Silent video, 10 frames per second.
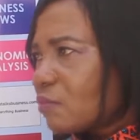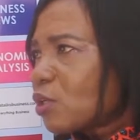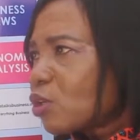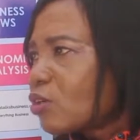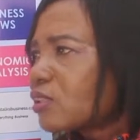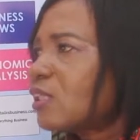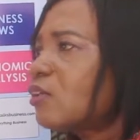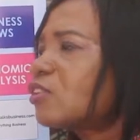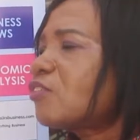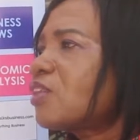because a
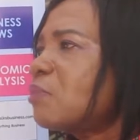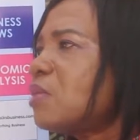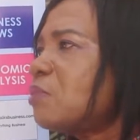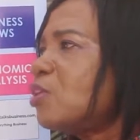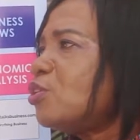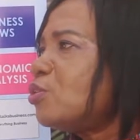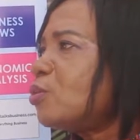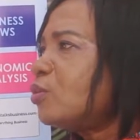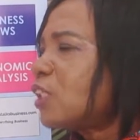lot of them may be you